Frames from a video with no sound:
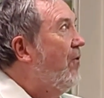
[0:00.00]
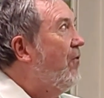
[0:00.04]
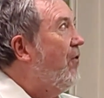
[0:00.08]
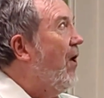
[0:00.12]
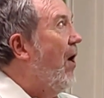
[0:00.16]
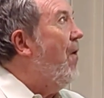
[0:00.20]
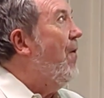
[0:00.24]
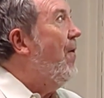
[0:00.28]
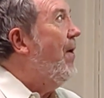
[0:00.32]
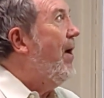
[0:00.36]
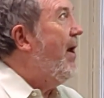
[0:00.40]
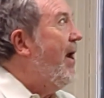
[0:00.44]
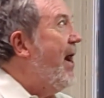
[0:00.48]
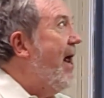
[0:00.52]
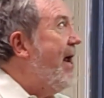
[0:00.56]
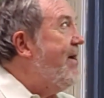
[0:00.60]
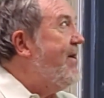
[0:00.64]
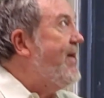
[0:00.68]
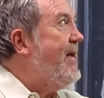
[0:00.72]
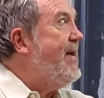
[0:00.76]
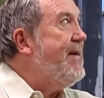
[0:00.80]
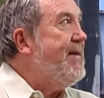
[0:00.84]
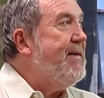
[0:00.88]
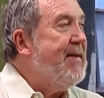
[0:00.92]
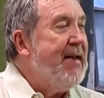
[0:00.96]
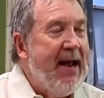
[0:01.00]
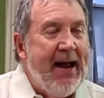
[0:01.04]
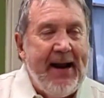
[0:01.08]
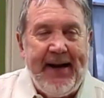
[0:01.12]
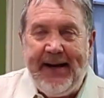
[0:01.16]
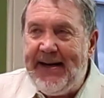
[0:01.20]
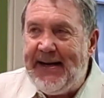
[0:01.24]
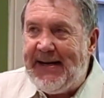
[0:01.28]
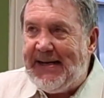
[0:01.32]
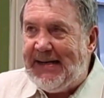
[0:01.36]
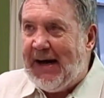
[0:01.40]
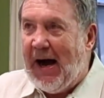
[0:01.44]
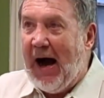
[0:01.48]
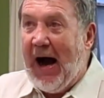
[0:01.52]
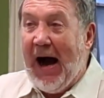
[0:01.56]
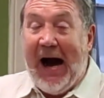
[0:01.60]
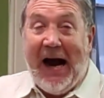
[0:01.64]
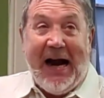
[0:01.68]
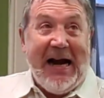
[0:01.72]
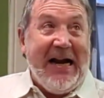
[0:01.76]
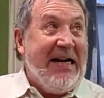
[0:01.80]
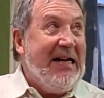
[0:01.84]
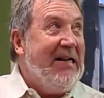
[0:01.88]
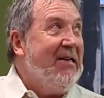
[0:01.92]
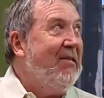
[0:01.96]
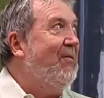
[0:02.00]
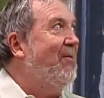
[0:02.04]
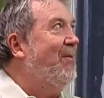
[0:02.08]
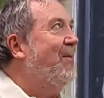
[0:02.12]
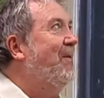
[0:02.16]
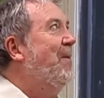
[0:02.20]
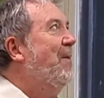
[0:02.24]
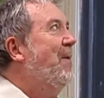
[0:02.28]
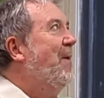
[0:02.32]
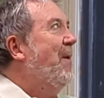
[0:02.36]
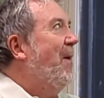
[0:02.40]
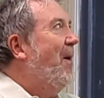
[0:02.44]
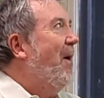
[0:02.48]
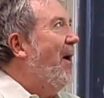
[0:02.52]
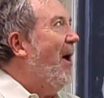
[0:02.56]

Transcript: So in 1810 he dies,